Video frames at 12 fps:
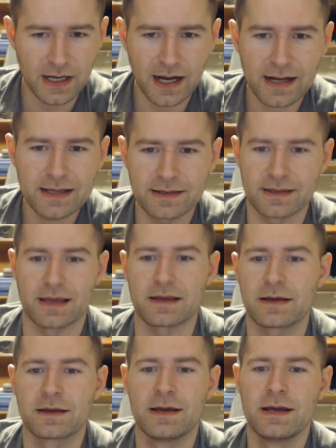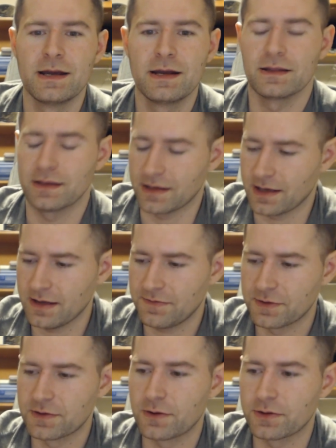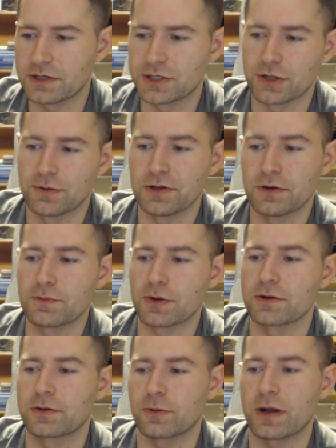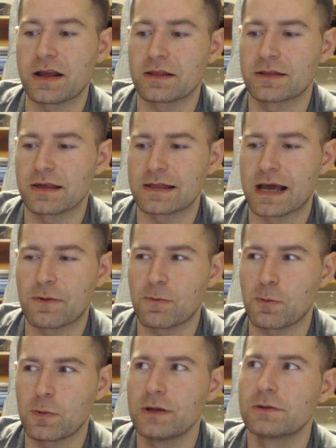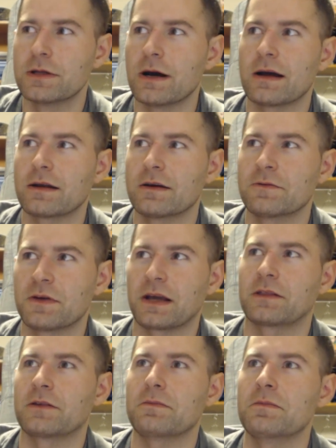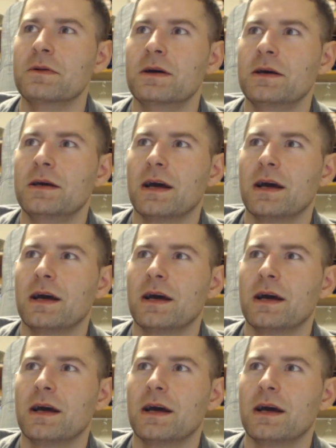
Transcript: I think that even though they show a low birth rate, that that will not affect them.